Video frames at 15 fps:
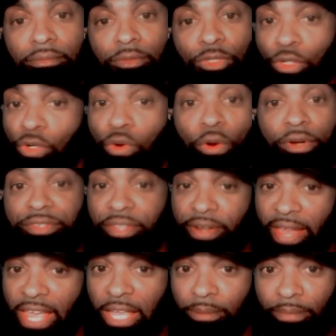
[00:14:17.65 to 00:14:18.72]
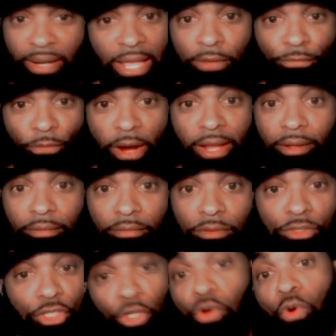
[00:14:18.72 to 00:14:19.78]
Shakur is the name. It ain't Frank.
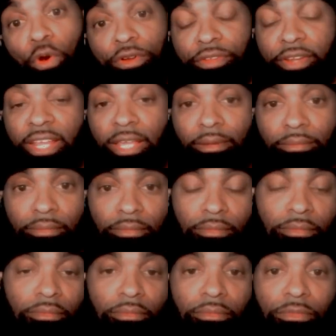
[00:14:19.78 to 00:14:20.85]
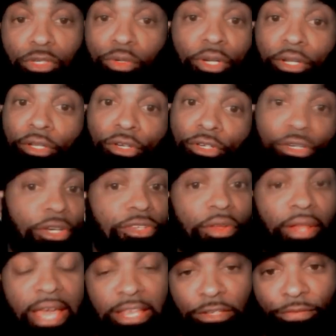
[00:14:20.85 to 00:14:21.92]
Shakur is the name. You didn't look good in
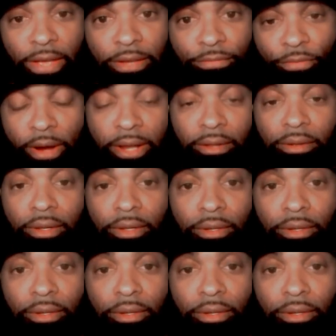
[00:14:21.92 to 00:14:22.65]
your last fight, Frank.